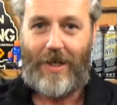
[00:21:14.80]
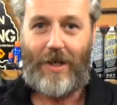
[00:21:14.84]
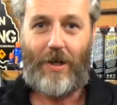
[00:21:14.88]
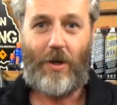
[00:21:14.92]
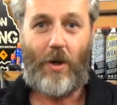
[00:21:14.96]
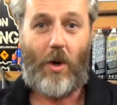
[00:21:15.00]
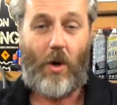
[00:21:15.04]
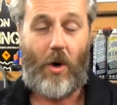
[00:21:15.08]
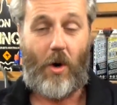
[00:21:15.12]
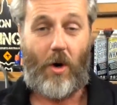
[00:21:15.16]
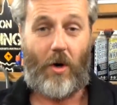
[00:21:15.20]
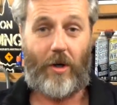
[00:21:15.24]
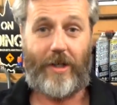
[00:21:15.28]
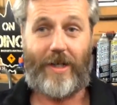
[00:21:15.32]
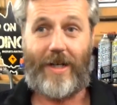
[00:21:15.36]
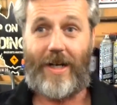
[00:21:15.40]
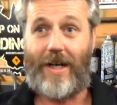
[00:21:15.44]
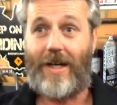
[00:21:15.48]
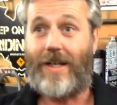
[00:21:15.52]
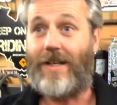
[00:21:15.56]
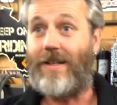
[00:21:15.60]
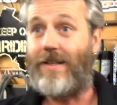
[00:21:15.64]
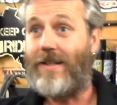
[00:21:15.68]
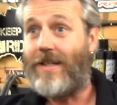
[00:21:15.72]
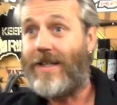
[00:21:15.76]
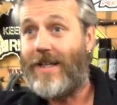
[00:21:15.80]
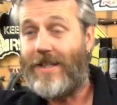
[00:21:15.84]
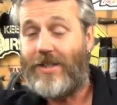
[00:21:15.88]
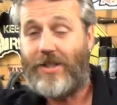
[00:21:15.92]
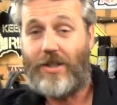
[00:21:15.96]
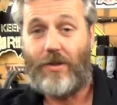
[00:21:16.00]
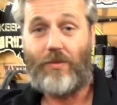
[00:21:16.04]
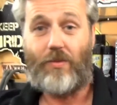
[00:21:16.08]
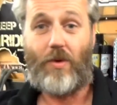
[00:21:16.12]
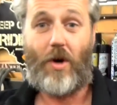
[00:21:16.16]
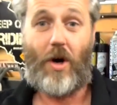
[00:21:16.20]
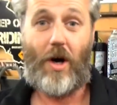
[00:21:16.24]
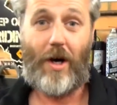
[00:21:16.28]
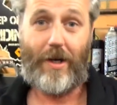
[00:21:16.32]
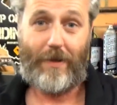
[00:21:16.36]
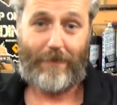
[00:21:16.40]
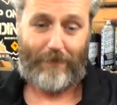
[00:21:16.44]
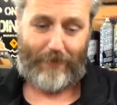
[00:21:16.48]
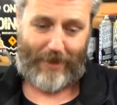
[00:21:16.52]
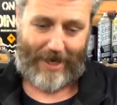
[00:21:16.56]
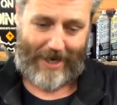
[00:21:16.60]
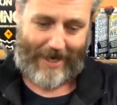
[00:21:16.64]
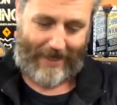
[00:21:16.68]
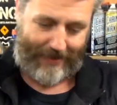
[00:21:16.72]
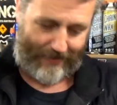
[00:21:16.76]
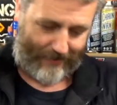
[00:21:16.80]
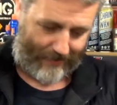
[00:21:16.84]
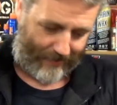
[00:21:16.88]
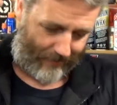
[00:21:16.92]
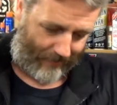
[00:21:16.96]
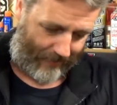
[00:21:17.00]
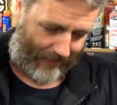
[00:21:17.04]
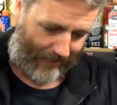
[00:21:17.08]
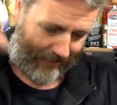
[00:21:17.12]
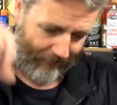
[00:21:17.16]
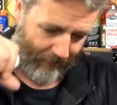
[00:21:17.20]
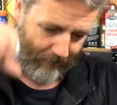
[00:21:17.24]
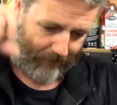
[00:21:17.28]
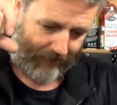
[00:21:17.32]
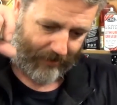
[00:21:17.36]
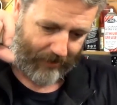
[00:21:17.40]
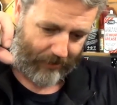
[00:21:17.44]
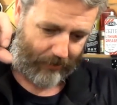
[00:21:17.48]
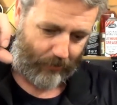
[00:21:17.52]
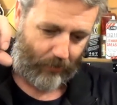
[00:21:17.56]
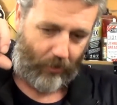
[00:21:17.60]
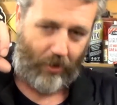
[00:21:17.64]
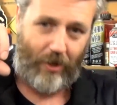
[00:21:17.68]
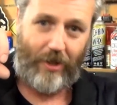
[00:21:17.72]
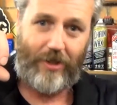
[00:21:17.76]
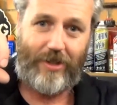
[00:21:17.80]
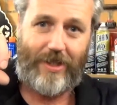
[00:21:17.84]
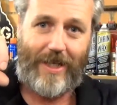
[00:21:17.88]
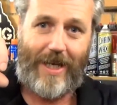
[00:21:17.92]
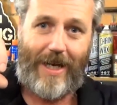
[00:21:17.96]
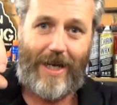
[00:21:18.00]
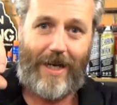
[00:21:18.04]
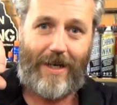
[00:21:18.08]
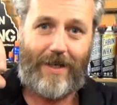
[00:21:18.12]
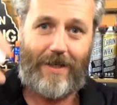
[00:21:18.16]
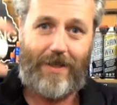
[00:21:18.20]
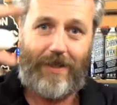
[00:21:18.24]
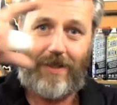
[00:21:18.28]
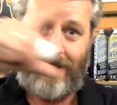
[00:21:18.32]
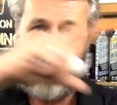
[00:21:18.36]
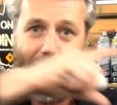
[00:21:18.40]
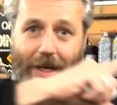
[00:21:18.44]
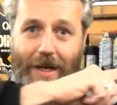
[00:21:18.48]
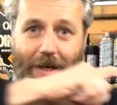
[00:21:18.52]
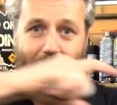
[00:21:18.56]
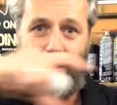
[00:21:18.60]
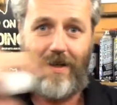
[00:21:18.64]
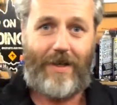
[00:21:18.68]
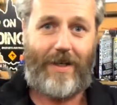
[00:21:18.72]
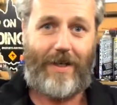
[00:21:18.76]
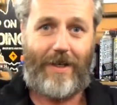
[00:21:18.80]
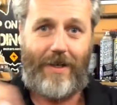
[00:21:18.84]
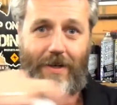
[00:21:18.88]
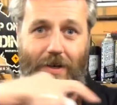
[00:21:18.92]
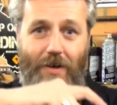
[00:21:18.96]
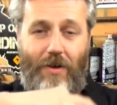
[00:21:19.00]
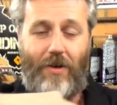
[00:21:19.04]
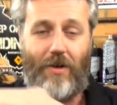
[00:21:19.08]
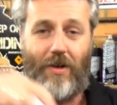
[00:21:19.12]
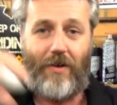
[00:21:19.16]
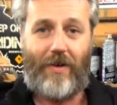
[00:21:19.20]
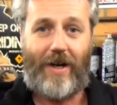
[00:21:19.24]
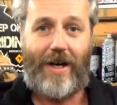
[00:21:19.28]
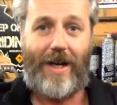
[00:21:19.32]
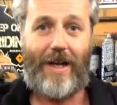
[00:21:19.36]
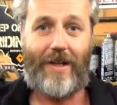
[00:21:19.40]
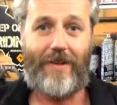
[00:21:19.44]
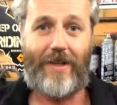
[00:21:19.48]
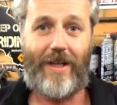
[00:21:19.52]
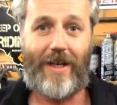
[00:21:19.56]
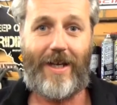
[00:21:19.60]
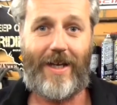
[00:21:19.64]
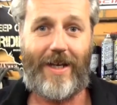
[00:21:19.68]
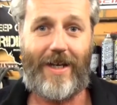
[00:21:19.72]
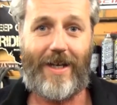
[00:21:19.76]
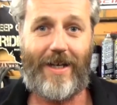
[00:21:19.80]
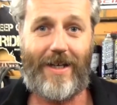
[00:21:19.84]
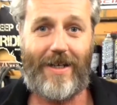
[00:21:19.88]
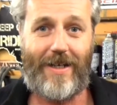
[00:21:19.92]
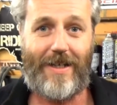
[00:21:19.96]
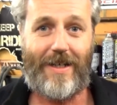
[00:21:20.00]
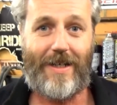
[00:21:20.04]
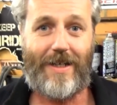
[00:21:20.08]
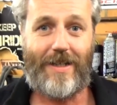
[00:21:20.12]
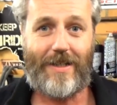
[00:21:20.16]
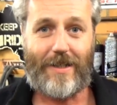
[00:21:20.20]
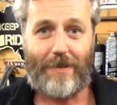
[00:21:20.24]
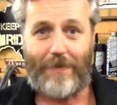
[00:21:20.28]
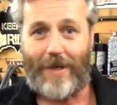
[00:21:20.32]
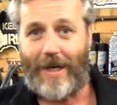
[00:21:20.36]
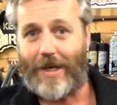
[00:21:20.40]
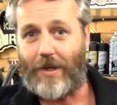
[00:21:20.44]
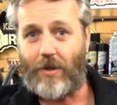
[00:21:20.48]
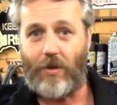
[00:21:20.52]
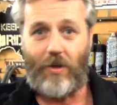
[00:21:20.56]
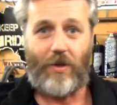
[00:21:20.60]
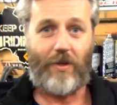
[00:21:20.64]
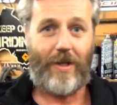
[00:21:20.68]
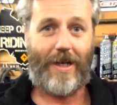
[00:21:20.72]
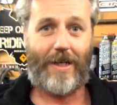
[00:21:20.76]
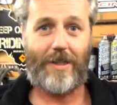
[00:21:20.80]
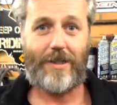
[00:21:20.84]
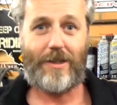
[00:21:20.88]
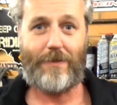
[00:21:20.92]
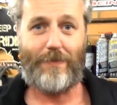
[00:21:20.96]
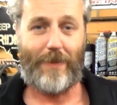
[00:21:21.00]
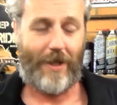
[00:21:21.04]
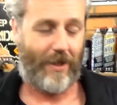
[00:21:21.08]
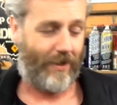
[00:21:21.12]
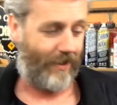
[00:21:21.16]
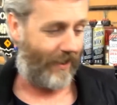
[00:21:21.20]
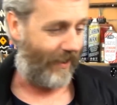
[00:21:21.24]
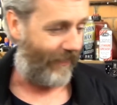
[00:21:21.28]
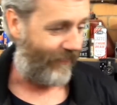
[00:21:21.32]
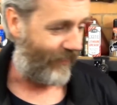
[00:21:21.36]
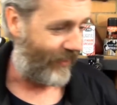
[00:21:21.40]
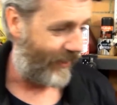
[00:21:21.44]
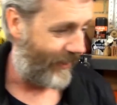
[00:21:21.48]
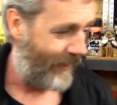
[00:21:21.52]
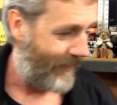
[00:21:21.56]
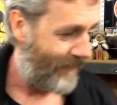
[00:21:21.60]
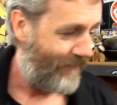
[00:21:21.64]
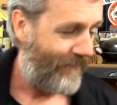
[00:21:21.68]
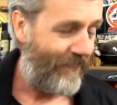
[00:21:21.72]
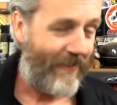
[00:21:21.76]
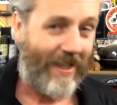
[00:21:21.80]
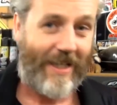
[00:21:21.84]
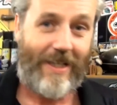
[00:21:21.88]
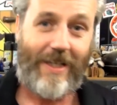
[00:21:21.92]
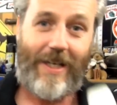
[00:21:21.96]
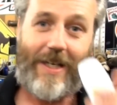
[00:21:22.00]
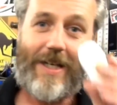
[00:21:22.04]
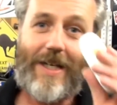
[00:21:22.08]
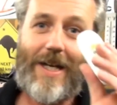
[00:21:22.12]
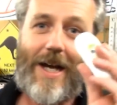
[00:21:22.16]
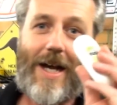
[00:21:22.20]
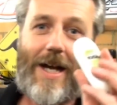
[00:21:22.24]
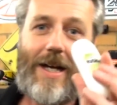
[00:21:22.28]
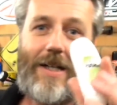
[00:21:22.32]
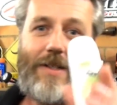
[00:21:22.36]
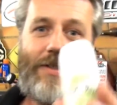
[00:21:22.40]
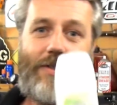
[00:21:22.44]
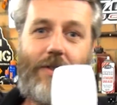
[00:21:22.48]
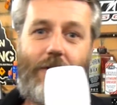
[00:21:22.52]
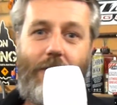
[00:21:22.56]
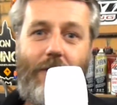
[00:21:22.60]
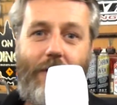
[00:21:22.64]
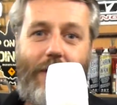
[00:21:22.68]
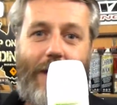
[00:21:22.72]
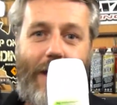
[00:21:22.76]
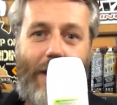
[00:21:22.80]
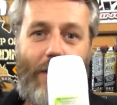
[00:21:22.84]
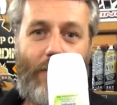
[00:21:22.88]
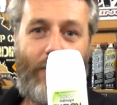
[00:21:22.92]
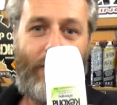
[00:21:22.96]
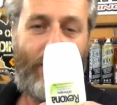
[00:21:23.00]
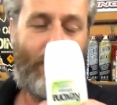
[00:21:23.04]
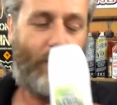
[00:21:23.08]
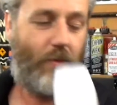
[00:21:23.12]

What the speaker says: or, you know, get your riding pants and give them a squirt down, you know, in all around there to make all that smell lovely. You can't do that with a